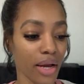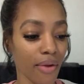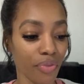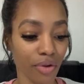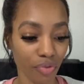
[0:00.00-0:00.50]

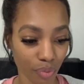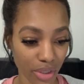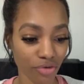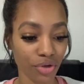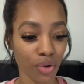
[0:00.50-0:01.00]
at the
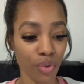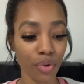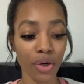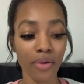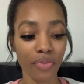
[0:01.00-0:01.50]
threshold
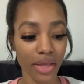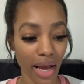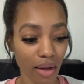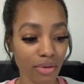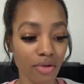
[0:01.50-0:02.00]
or at the
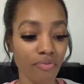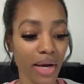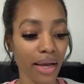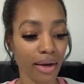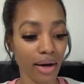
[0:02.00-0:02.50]
house of
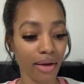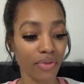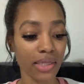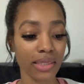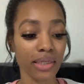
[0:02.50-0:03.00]
my God
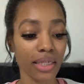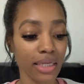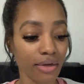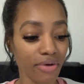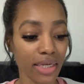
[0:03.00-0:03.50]
than to
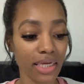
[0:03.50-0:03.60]
live at